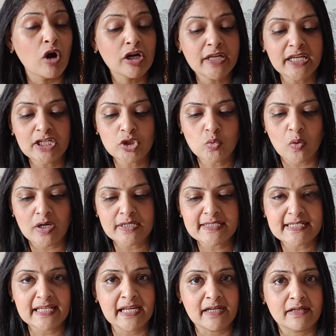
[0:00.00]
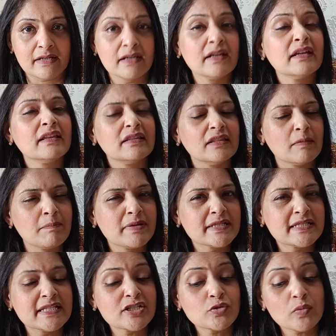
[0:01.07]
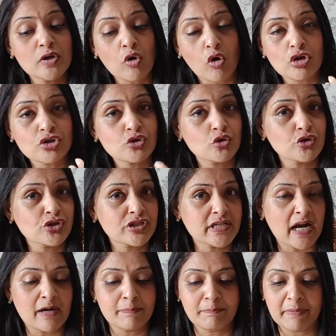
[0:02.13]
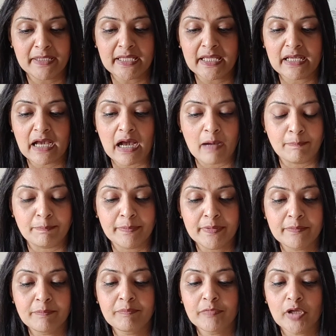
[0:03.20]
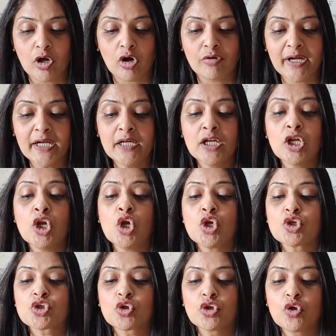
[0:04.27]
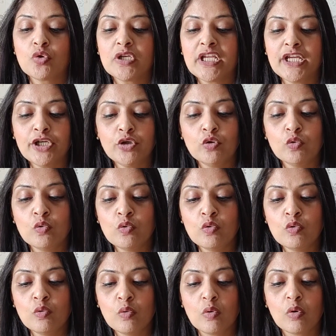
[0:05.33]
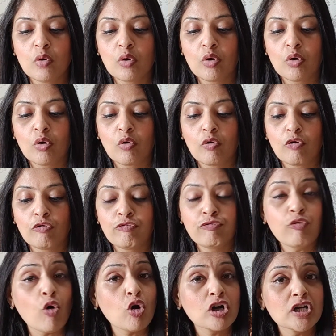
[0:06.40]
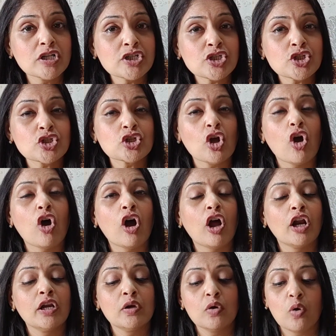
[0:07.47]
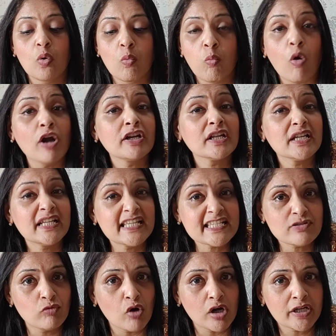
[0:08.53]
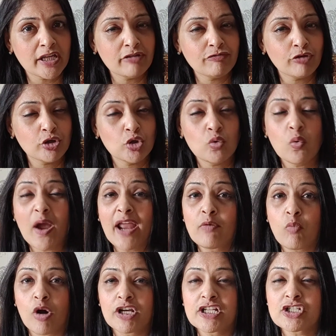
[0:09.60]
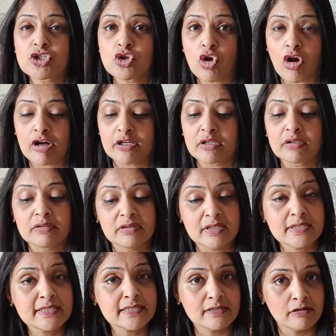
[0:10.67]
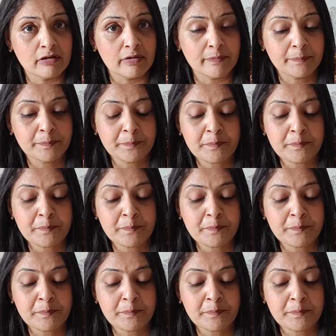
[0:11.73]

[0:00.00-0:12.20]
working towards it, the business will also start picking up. All right. So you need to focus on what is working for you and what is not this year.